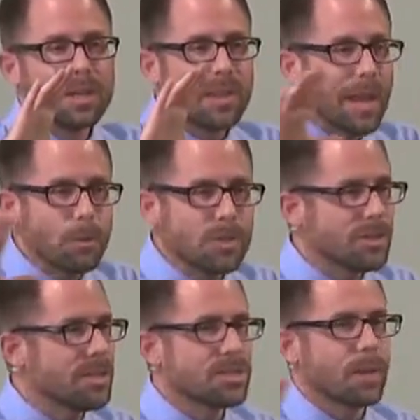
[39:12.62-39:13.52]
they would
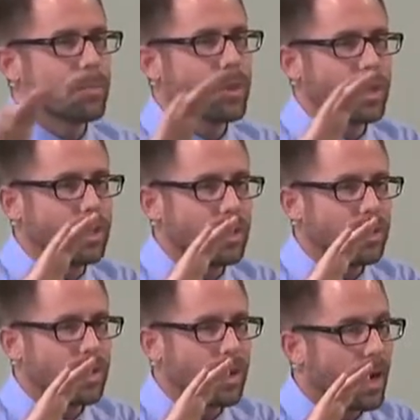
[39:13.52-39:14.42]
see something
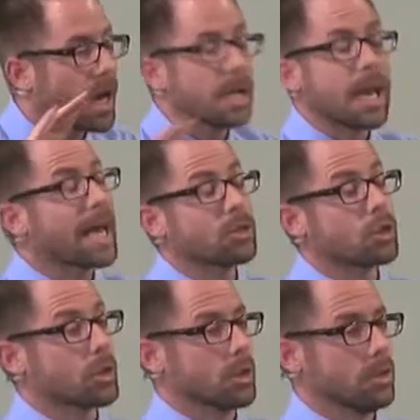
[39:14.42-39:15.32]

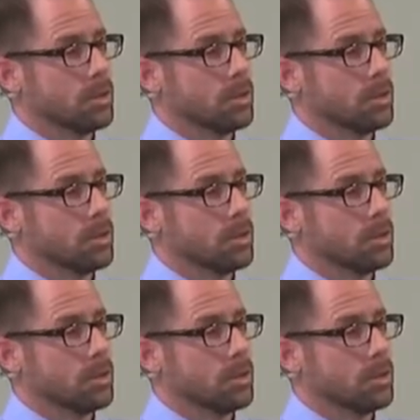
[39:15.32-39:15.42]
unnatural.